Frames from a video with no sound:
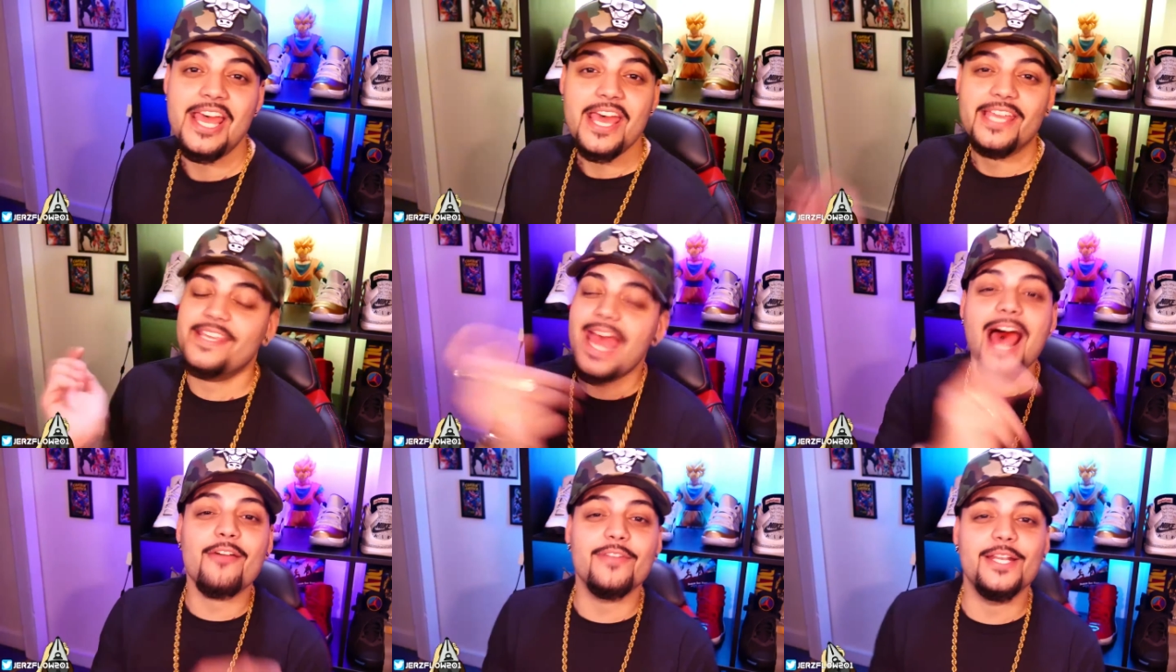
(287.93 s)
Y'all
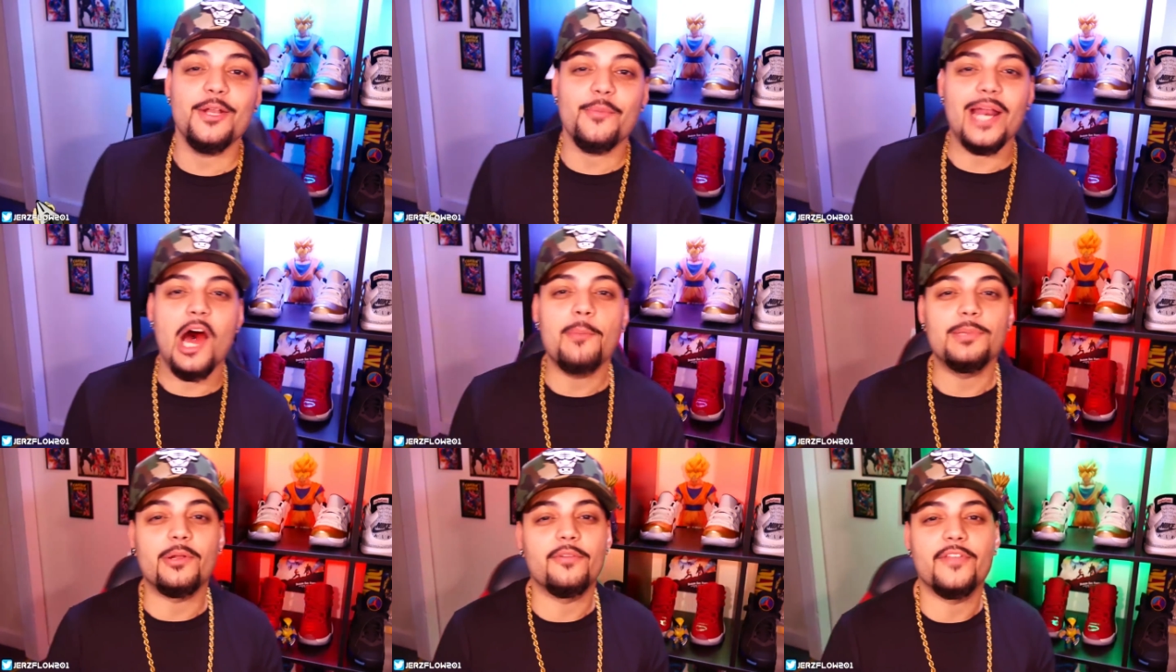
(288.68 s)
already know when I
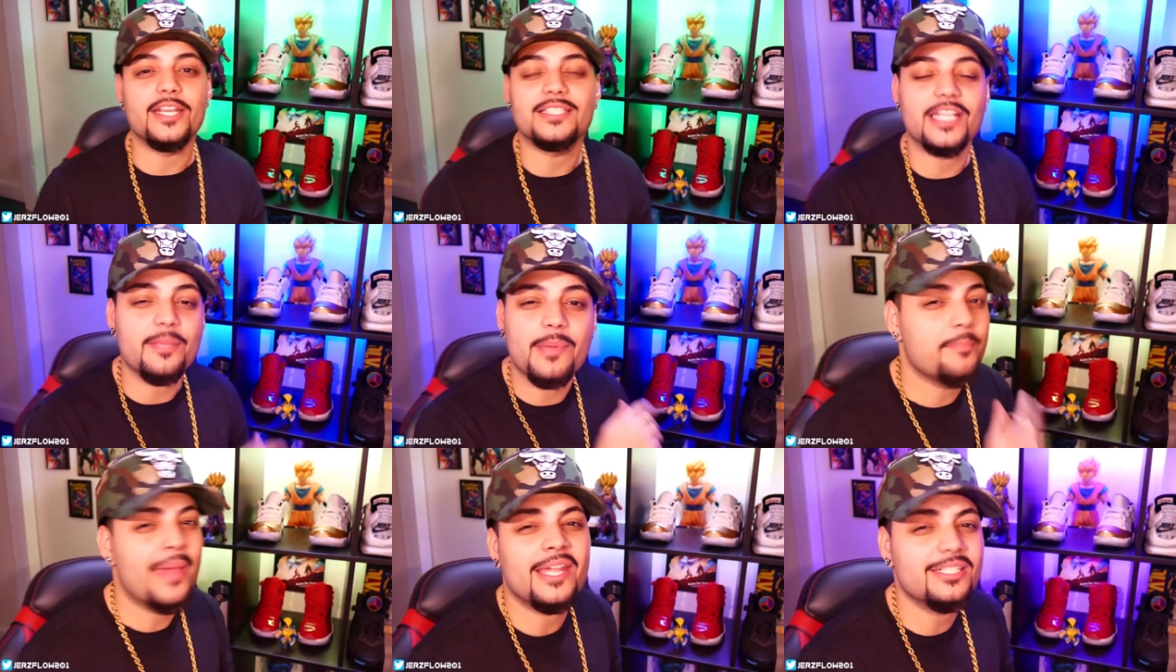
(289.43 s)
upload a video, it's gonna be a
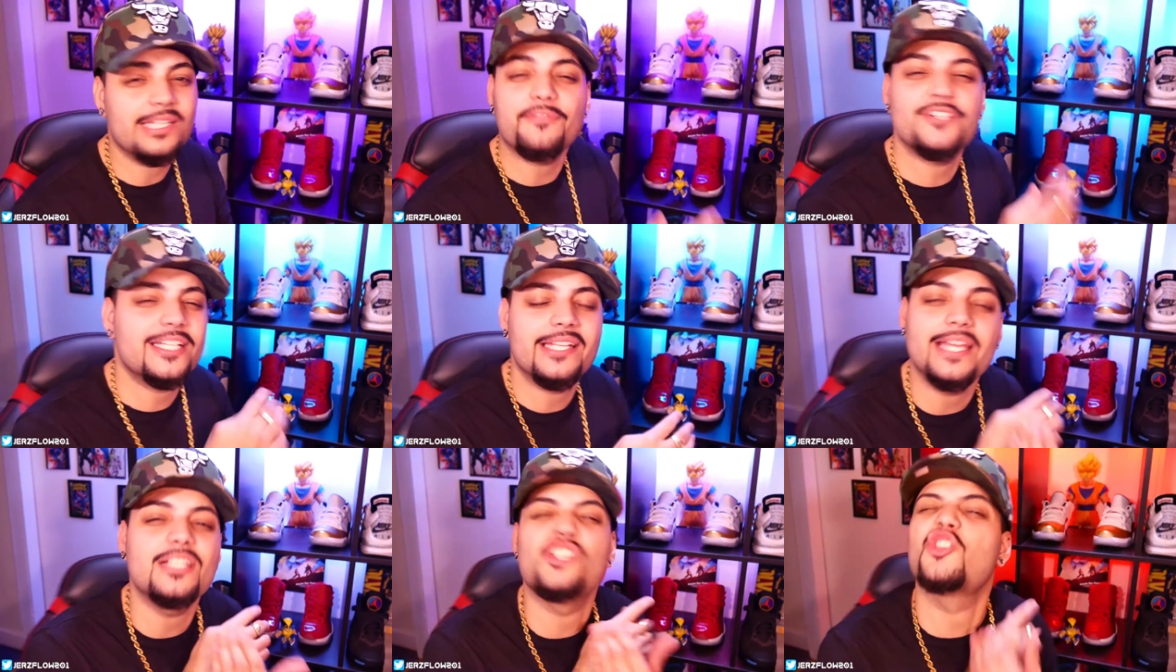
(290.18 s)
banger. You're definitely
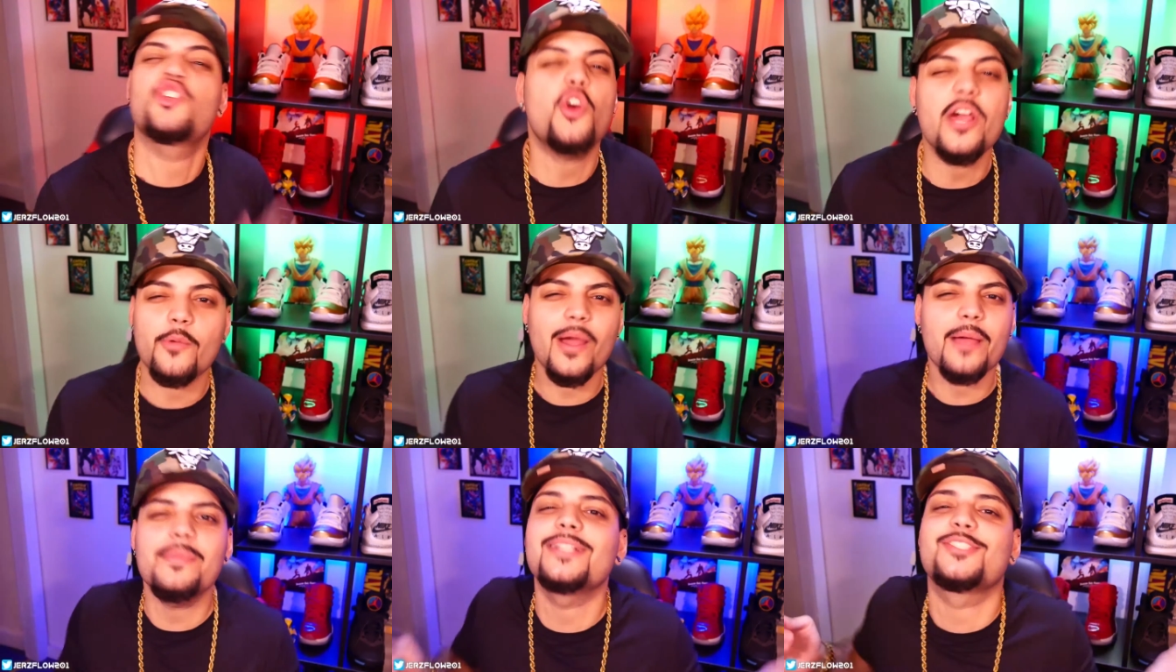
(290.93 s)
gonna enjoy it.
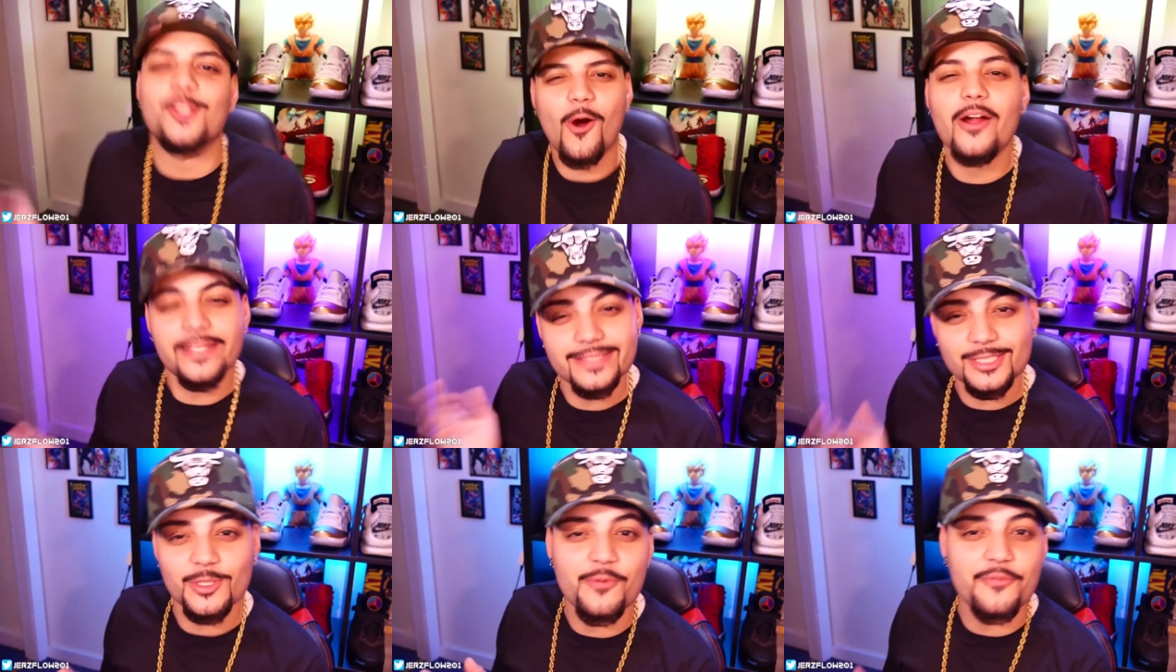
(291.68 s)
Why am I talking
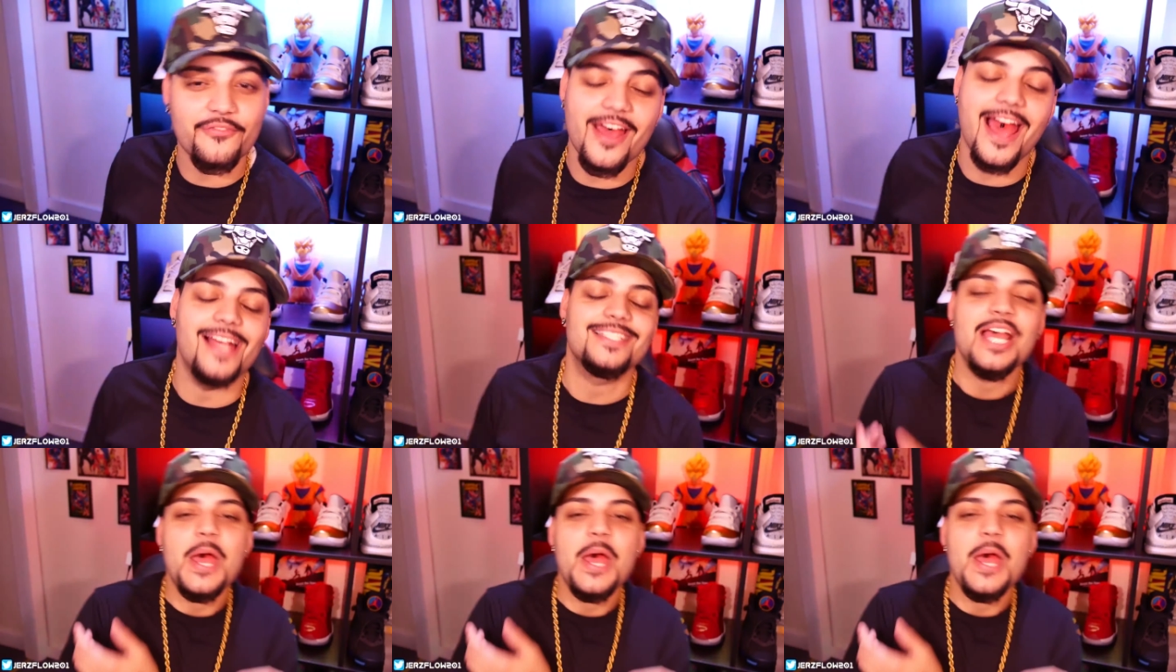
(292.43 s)
so fast?